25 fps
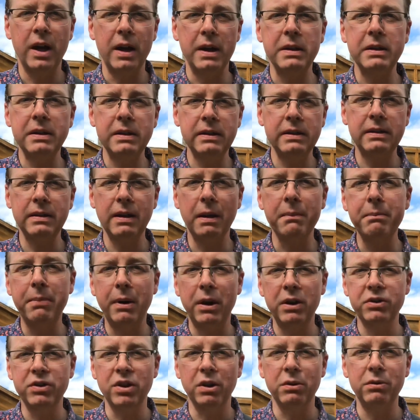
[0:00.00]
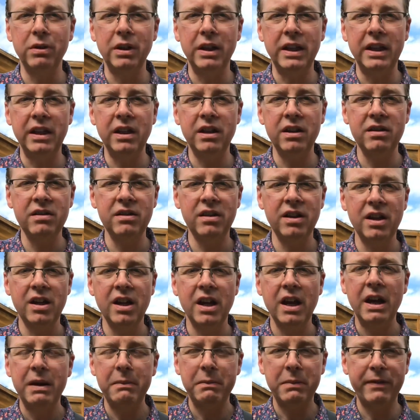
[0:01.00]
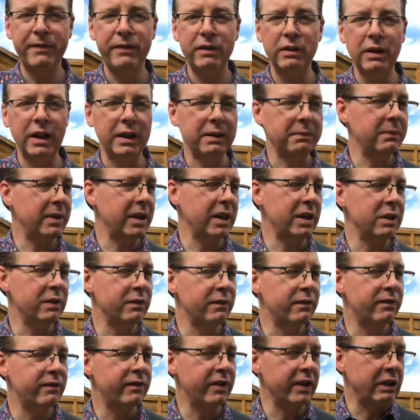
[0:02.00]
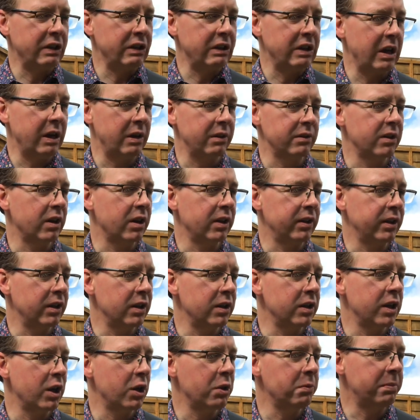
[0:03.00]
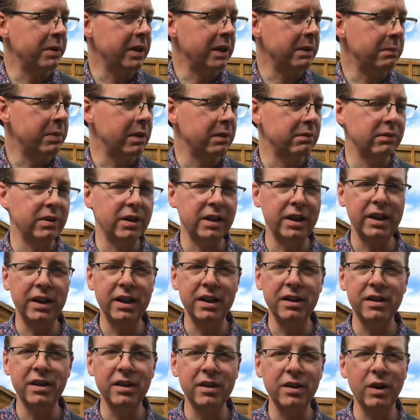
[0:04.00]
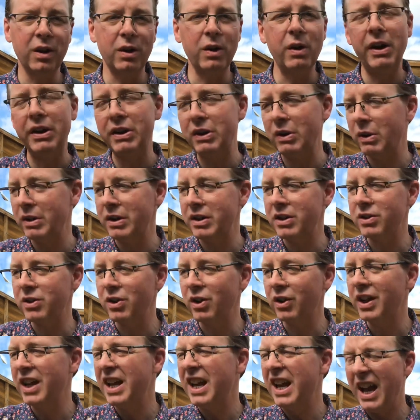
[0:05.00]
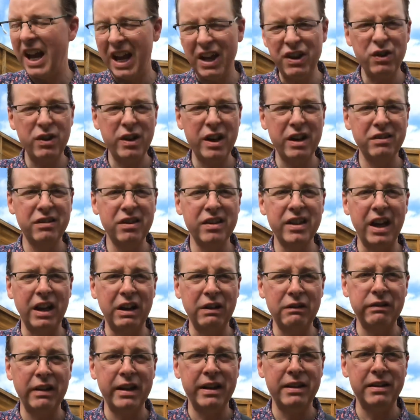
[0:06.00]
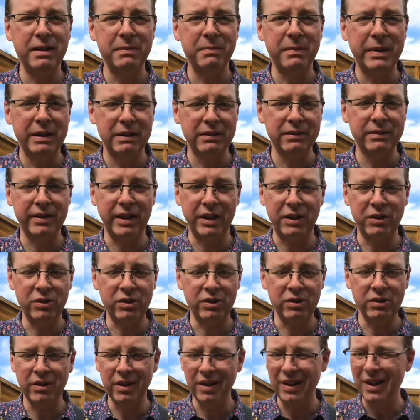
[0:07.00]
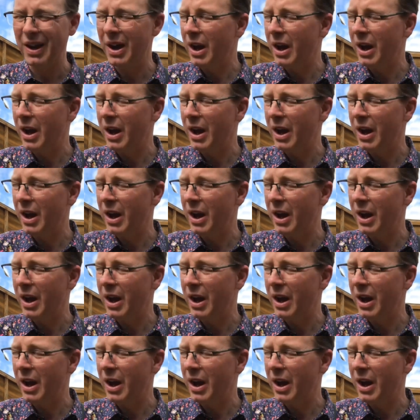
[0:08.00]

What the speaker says: Some parts are really easy, but if you're like me, you figured out the opening bit really easy and thought, oh, I know the song, and you get to that crazy middle section and think,